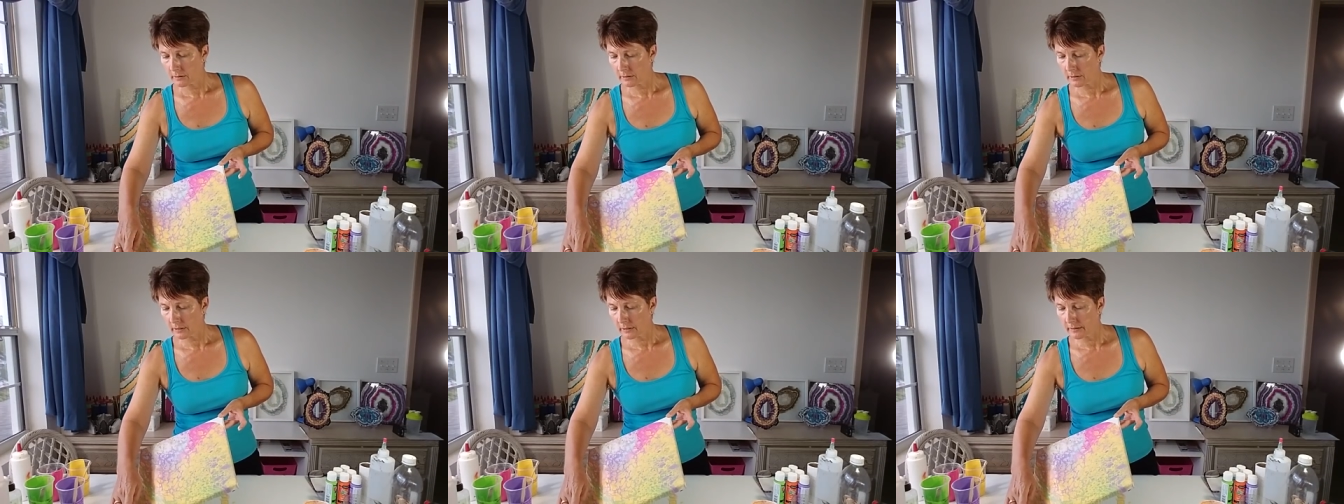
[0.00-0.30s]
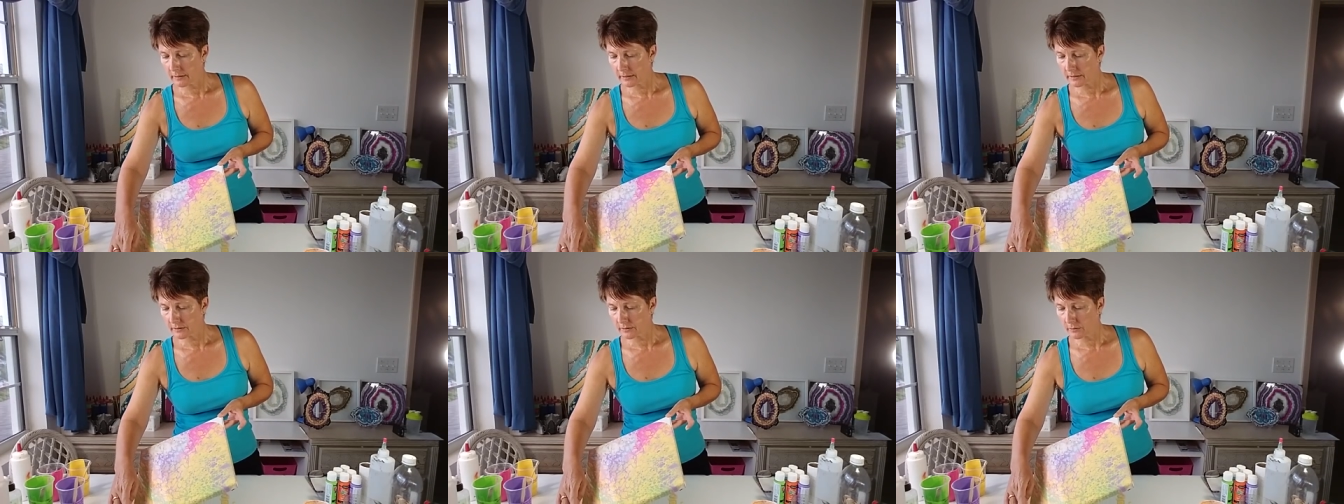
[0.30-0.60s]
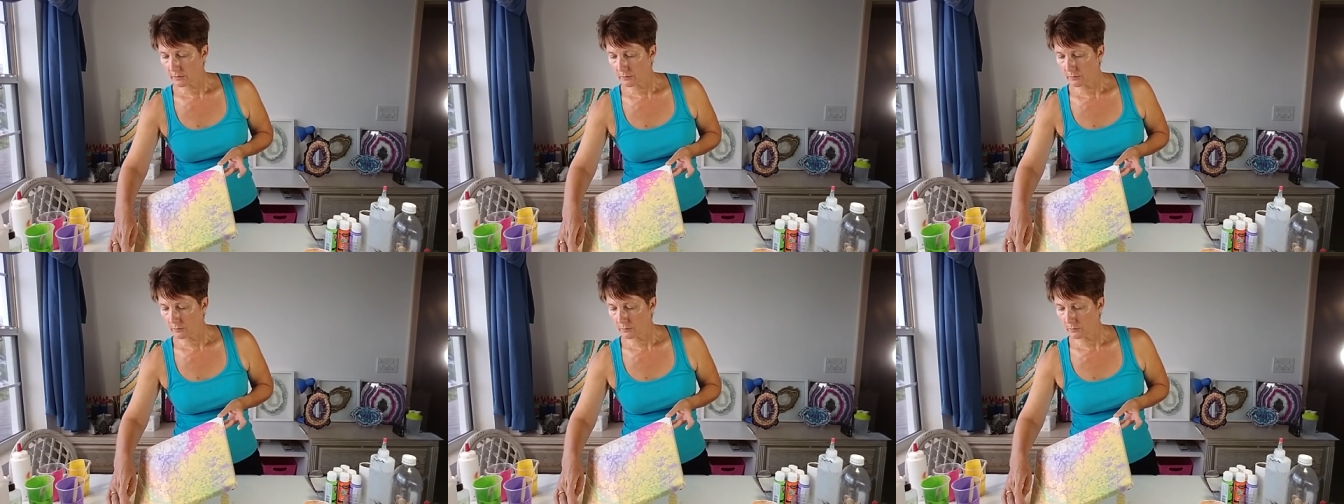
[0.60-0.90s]
get
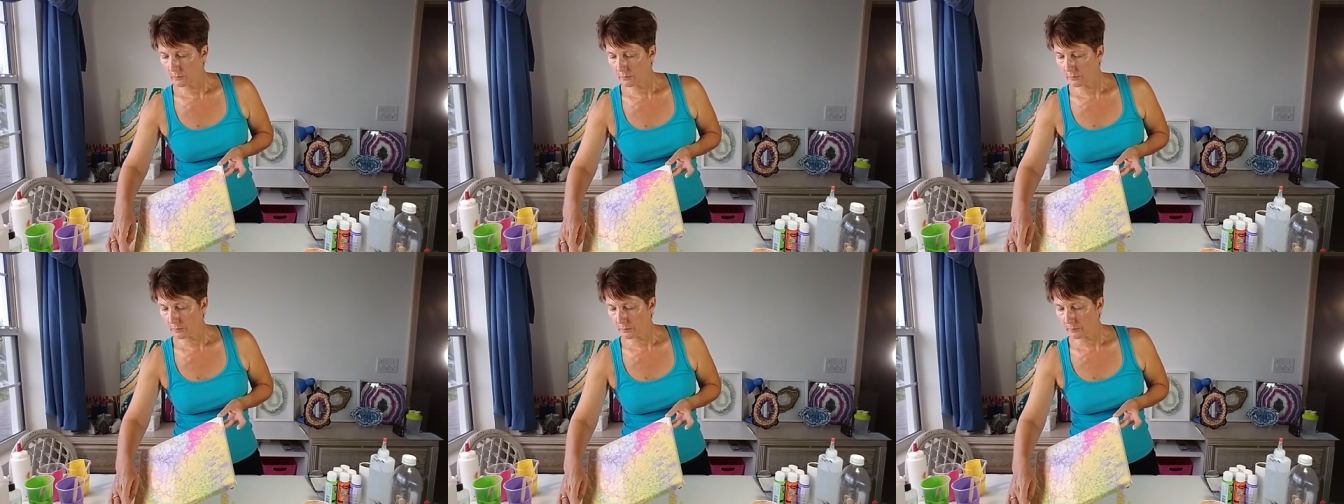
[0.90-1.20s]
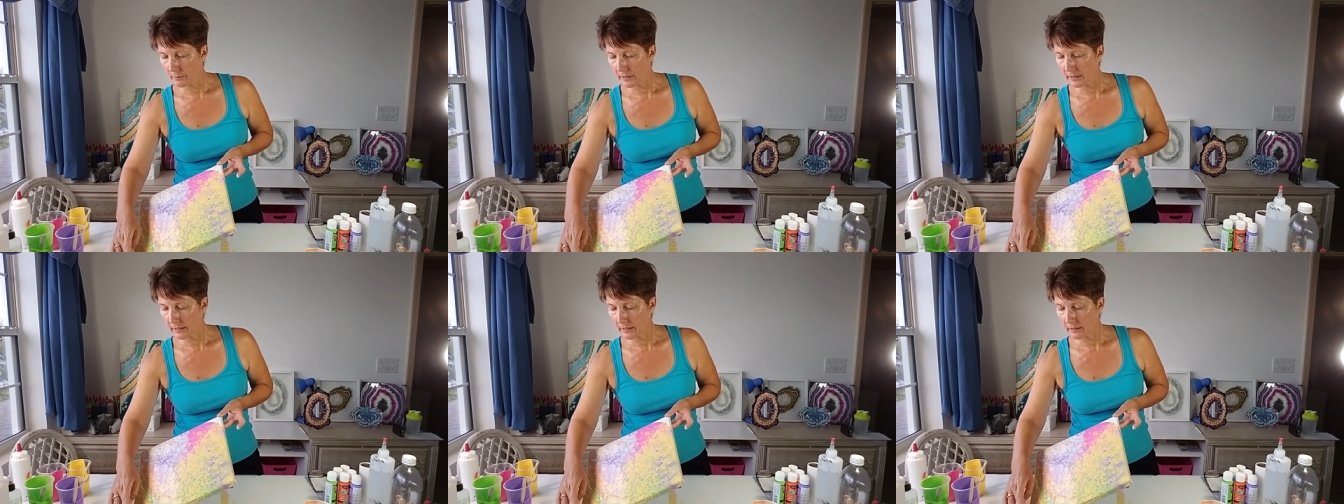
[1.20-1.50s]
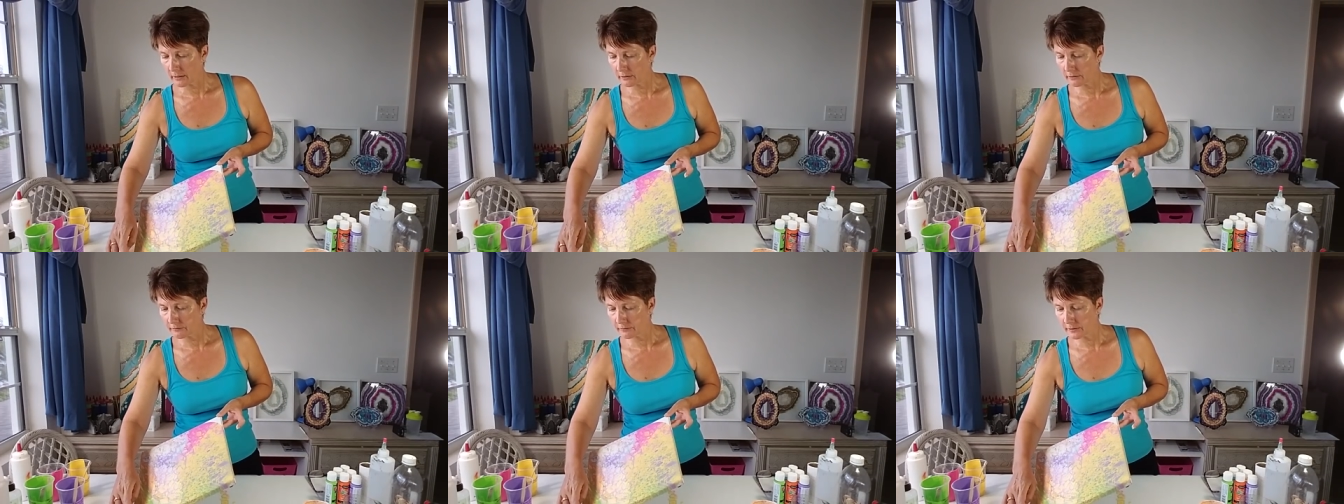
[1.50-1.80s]
this all the way
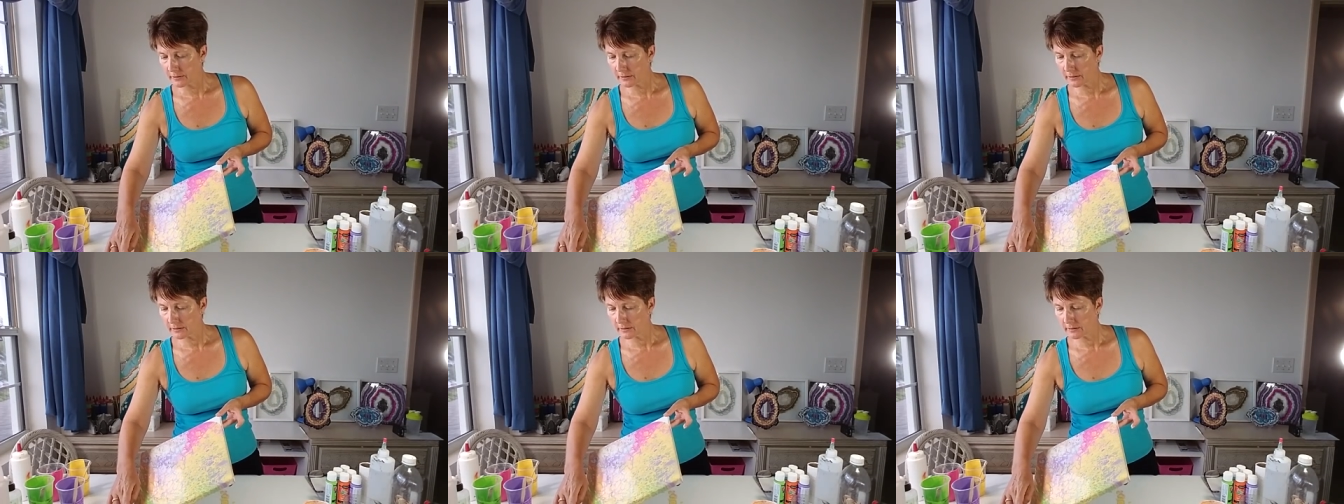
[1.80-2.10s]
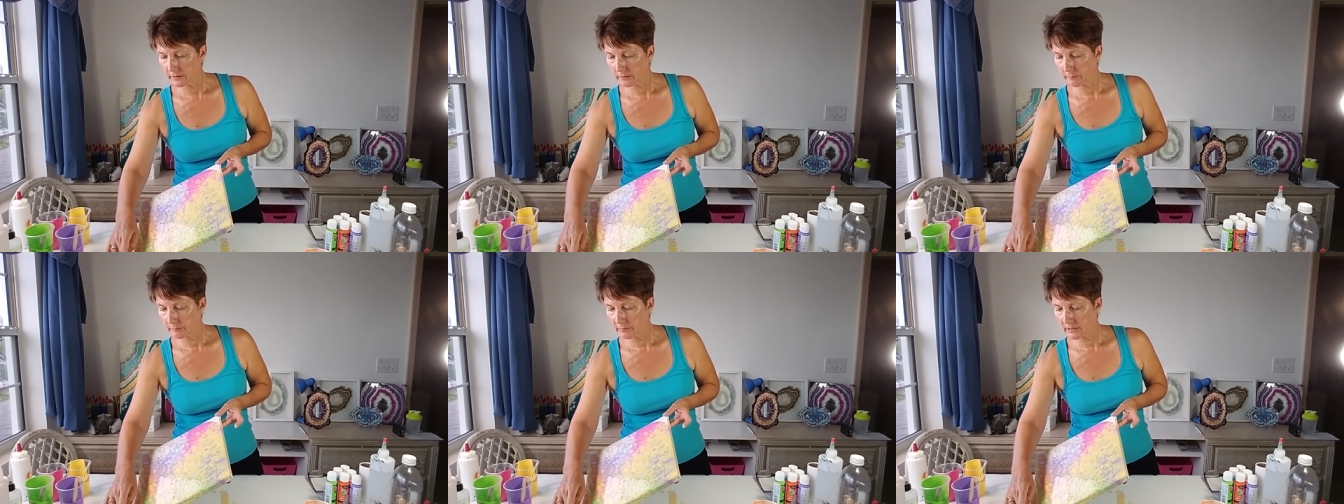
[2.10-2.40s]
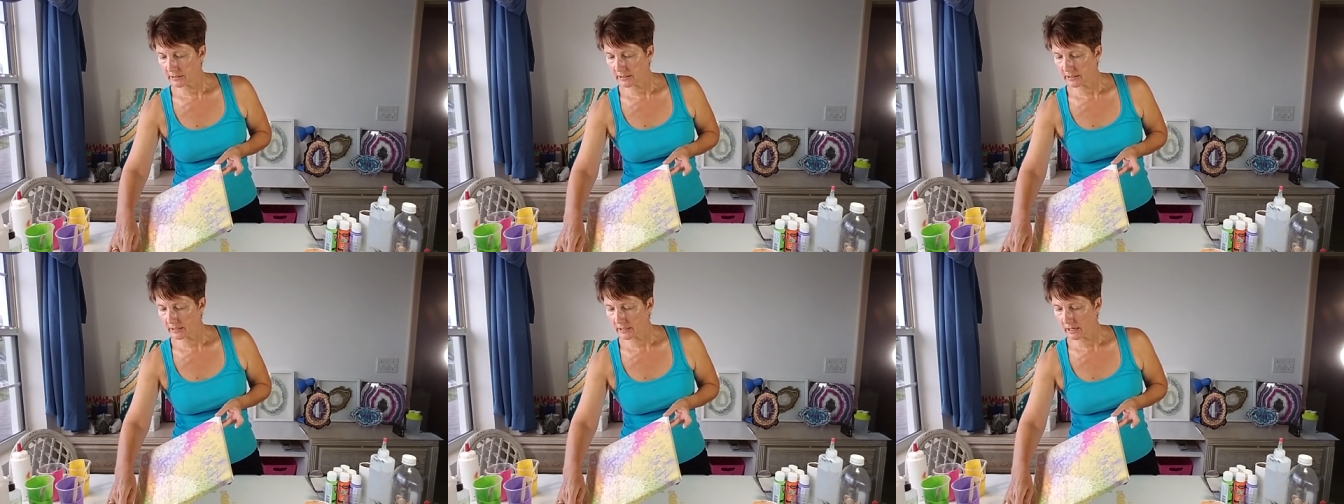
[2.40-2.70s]
over,
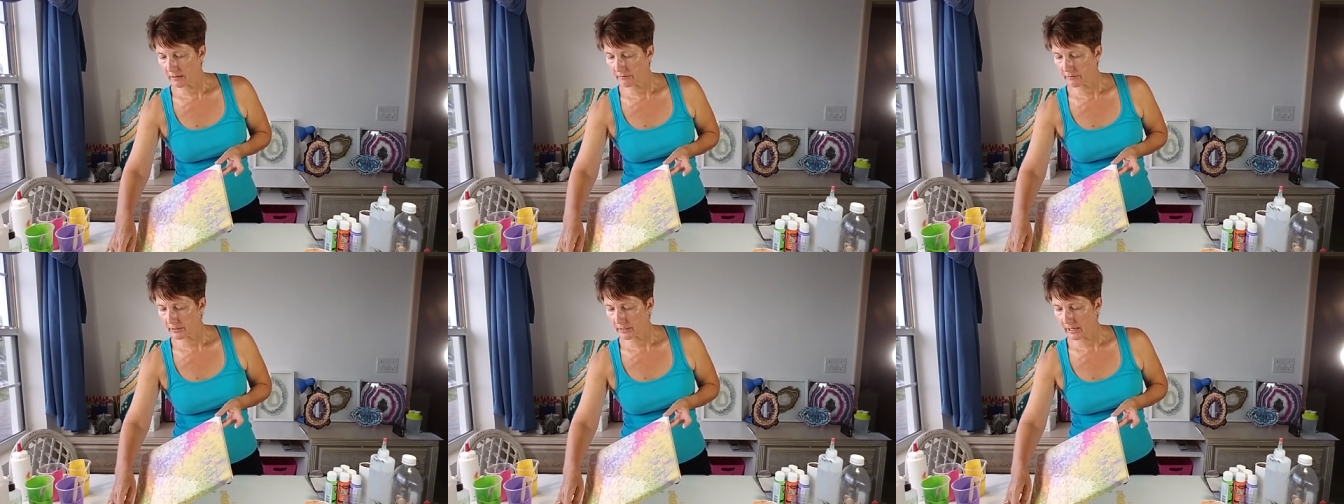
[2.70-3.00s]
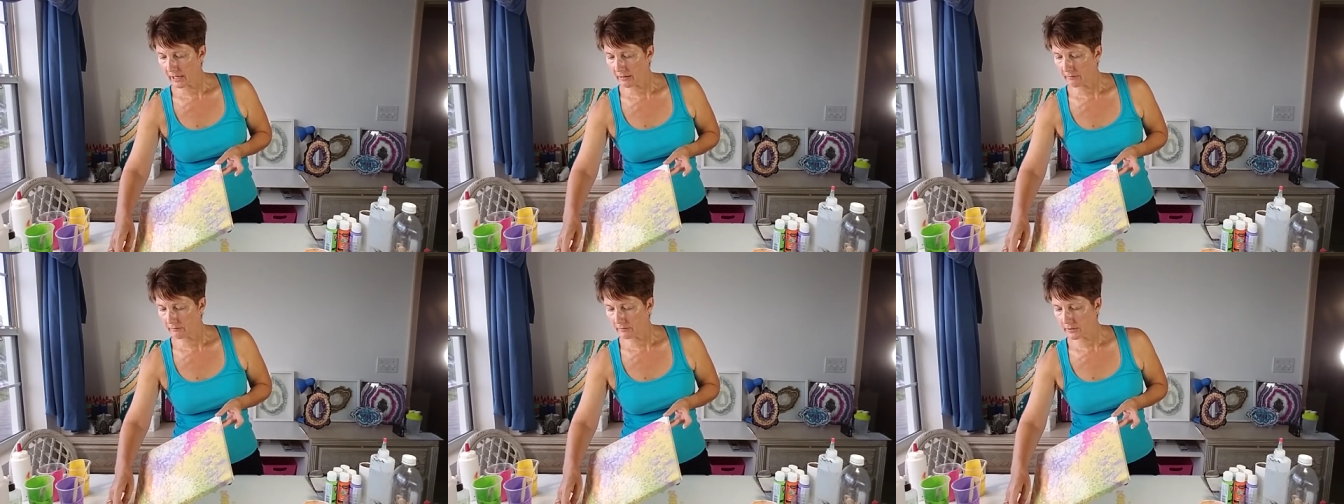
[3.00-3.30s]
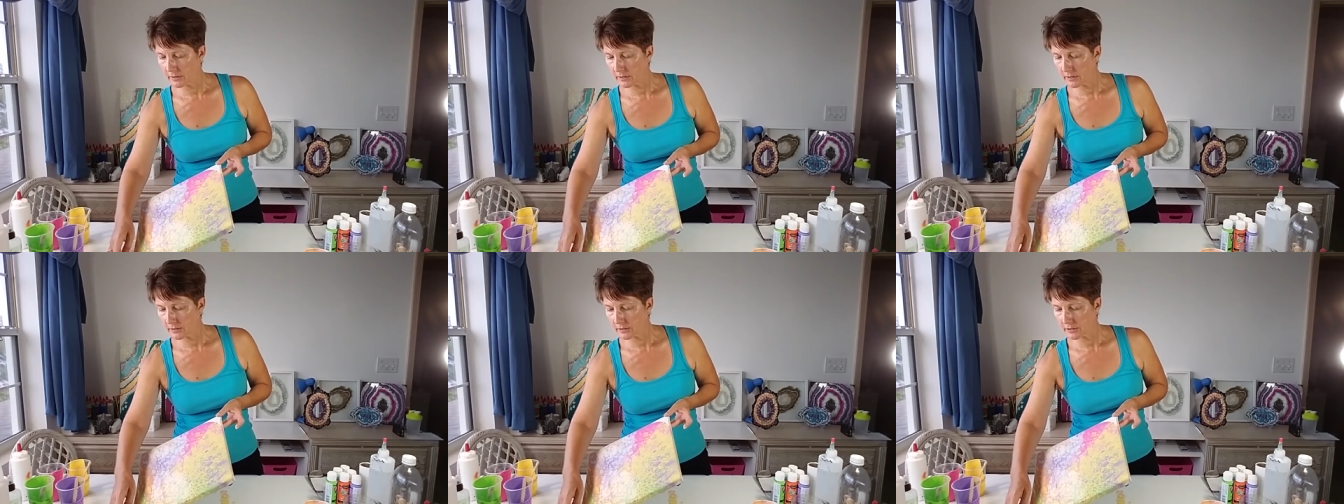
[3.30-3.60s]
completely cover the
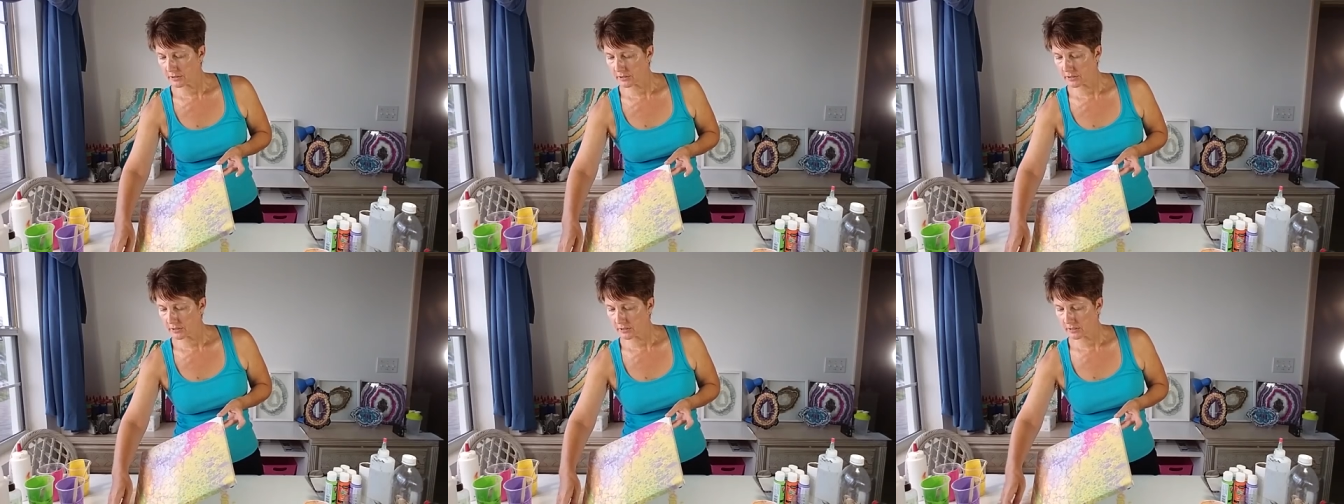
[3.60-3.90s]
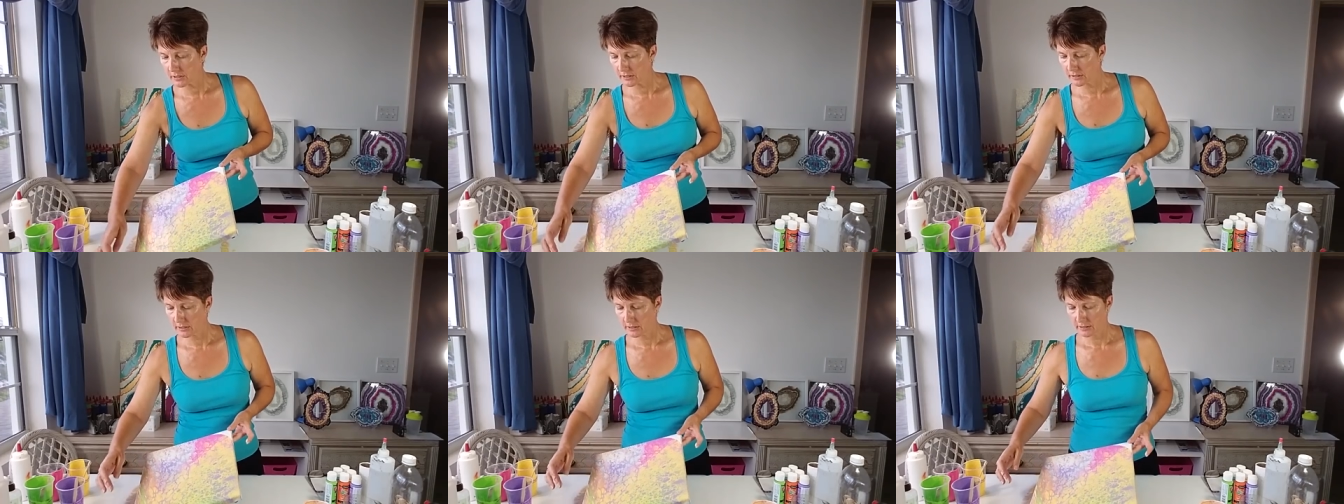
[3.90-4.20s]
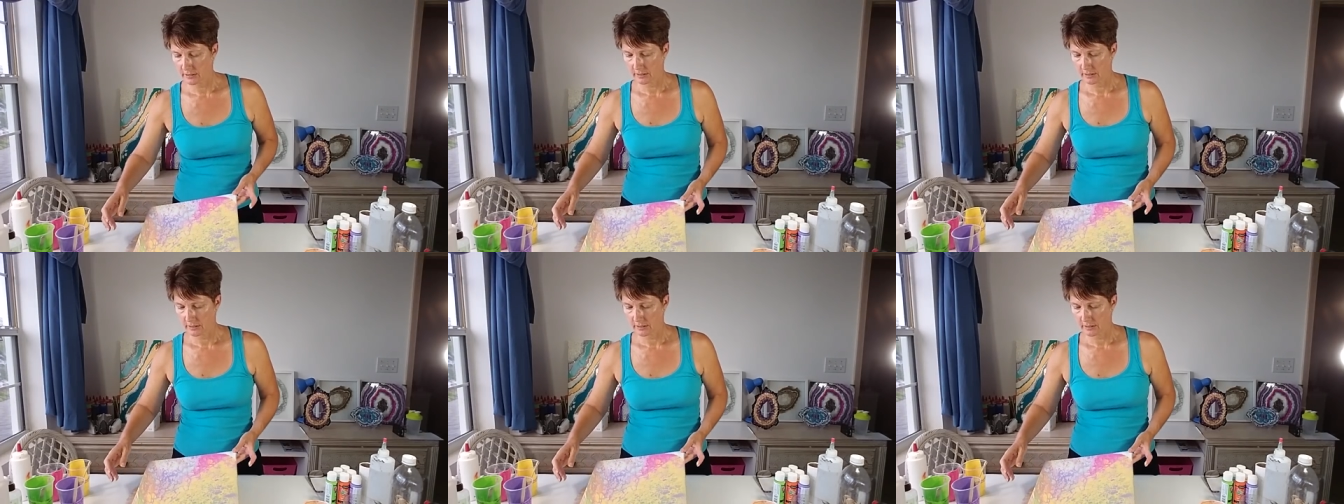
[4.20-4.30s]
canvas.